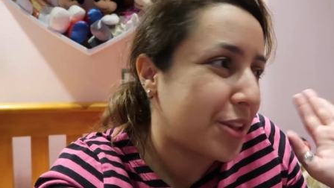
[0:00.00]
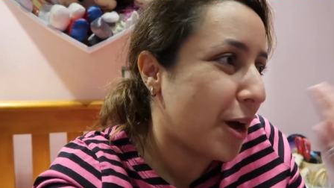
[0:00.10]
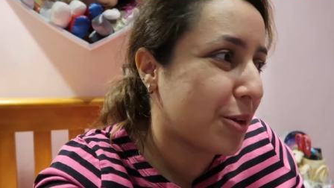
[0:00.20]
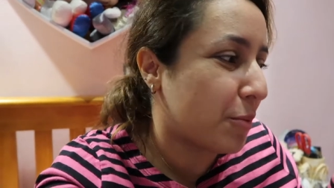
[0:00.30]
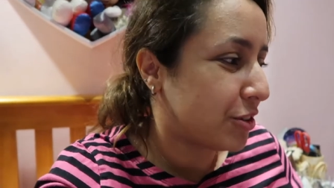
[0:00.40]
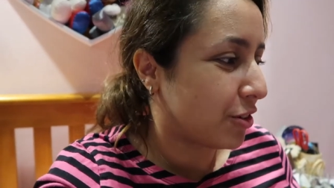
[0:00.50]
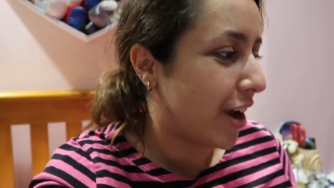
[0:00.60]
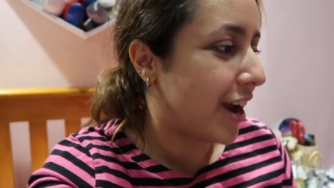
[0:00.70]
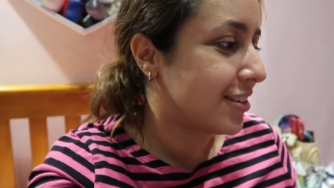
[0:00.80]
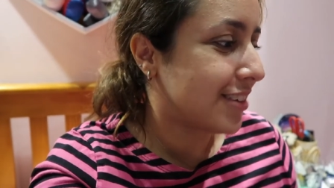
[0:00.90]
Tap numbers are
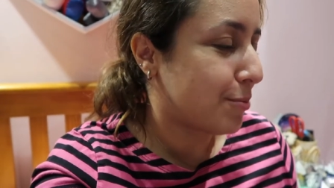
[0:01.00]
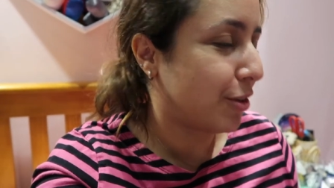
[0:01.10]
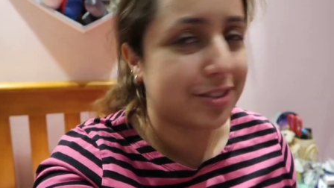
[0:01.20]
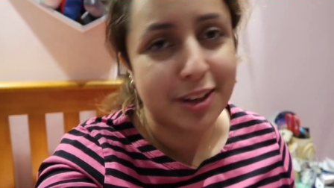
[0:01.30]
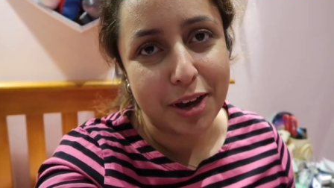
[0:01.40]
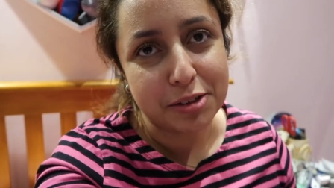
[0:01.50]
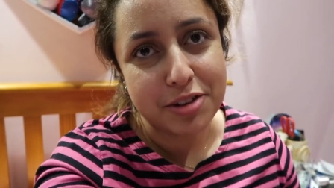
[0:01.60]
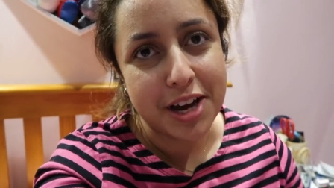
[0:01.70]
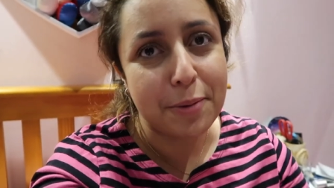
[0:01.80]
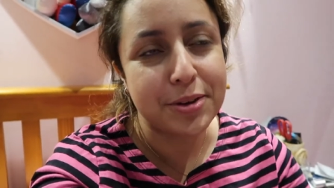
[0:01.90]
great, tap dancing makes me
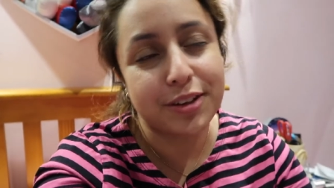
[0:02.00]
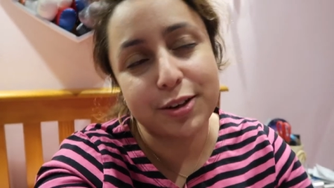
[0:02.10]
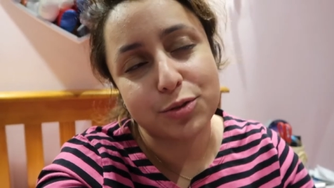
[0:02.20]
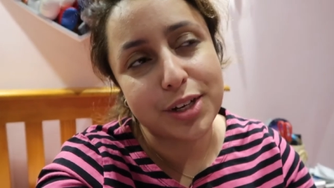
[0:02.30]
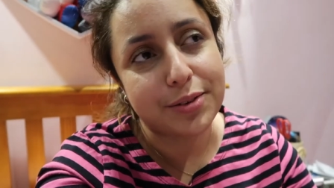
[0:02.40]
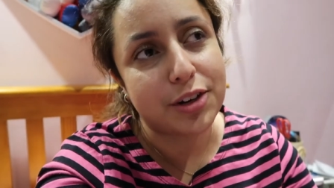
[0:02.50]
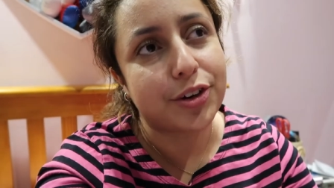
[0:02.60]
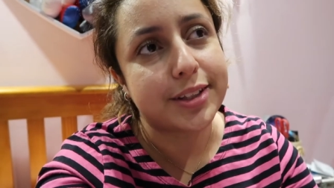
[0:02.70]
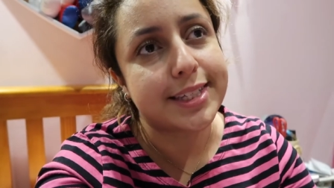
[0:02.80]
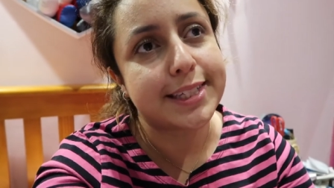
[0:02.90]
really happy, so that was really, really
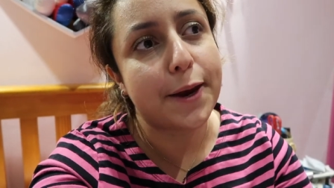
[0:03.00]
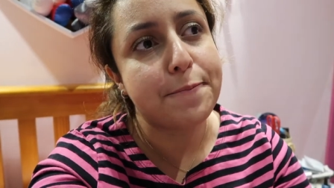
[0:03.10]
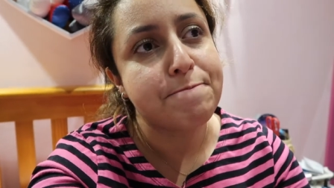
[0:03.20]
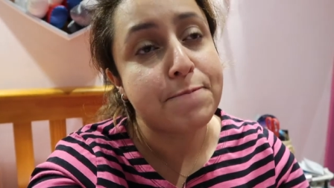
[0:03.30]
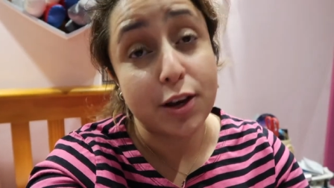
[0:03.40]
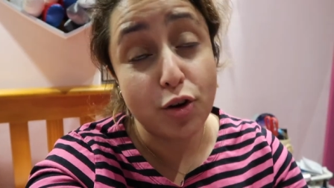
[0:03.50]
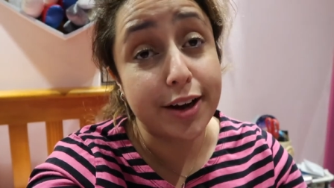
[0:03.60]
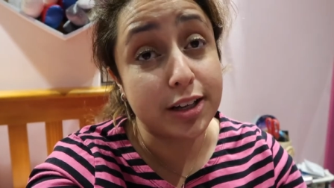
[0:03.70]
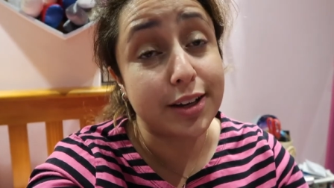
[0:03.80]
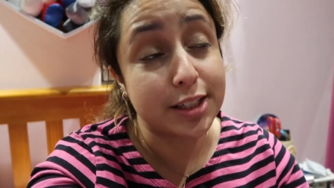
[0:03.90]
fun to see,
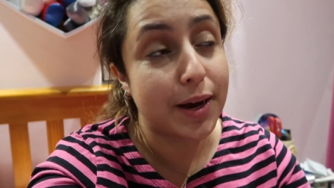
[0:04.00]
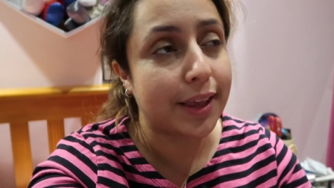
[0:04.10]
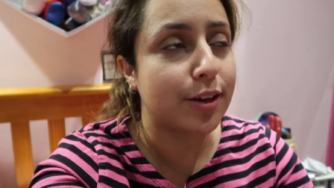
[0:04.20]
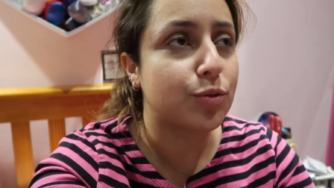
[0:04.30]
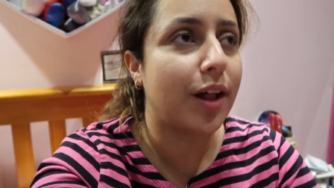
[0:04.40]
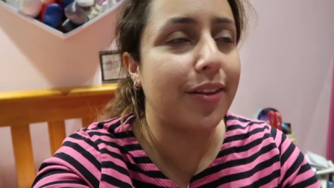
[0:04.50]
quite unexpected as well.